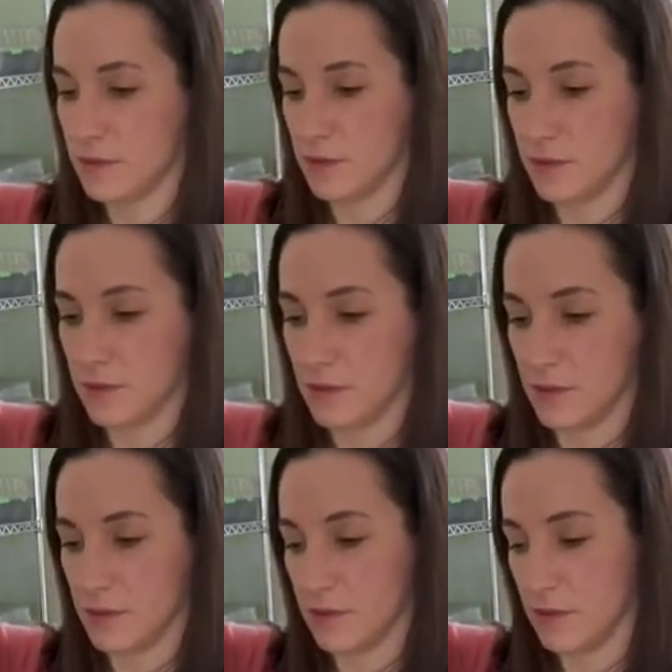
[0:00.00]

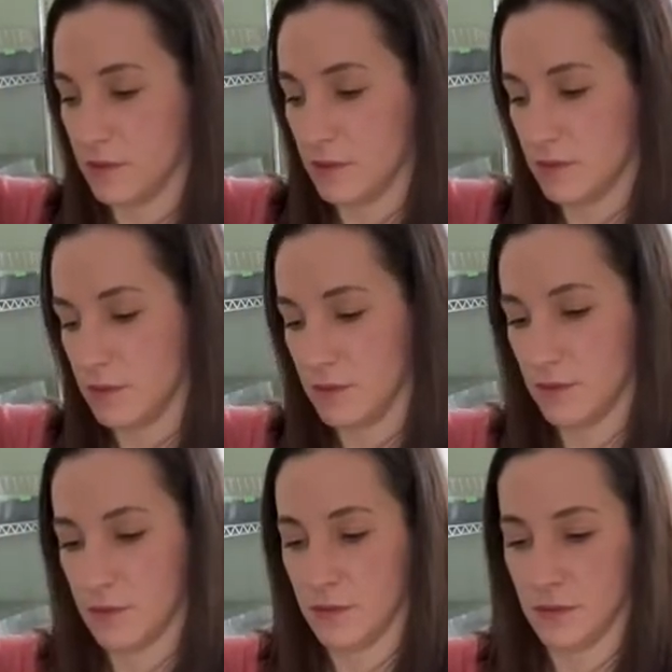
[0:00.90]

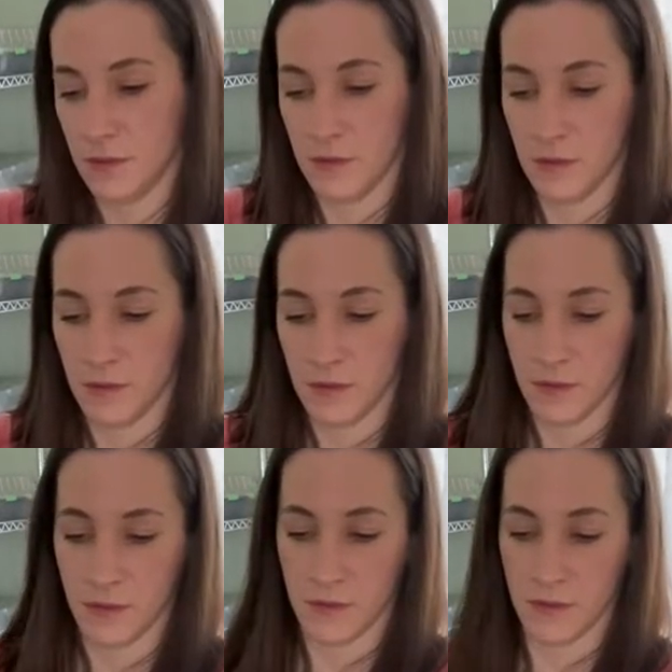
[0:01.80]

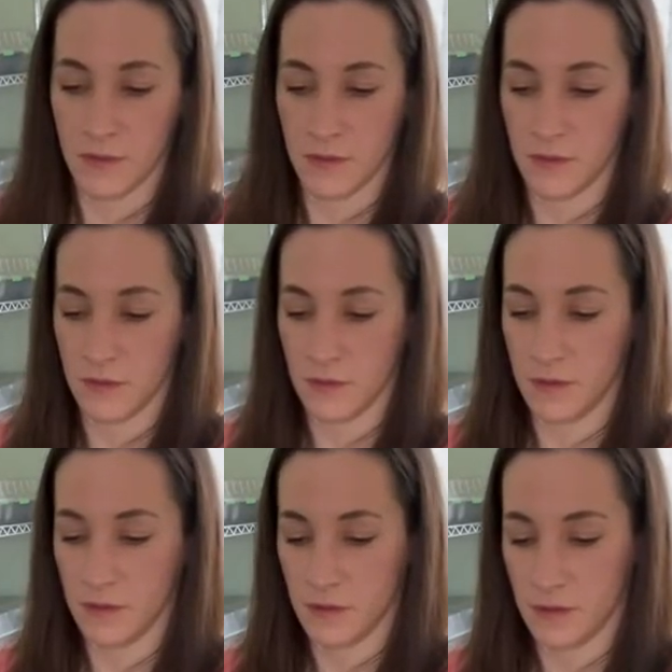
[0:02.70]

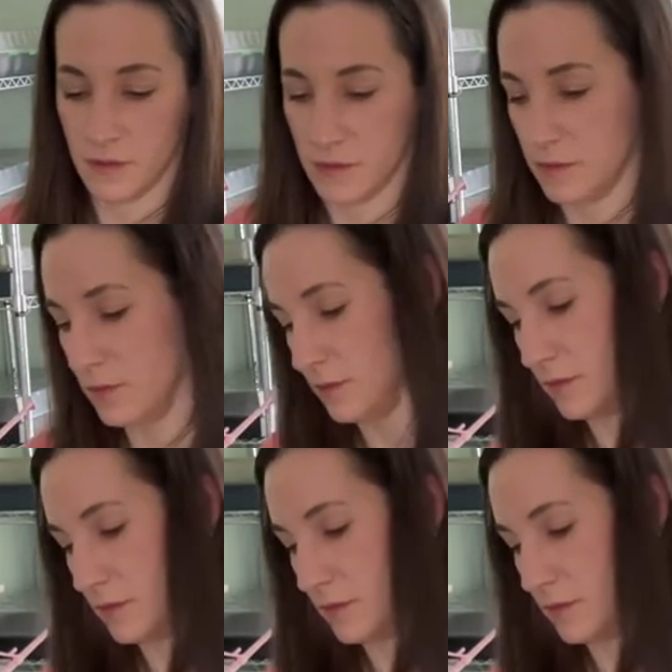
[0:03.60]
Nothing is said.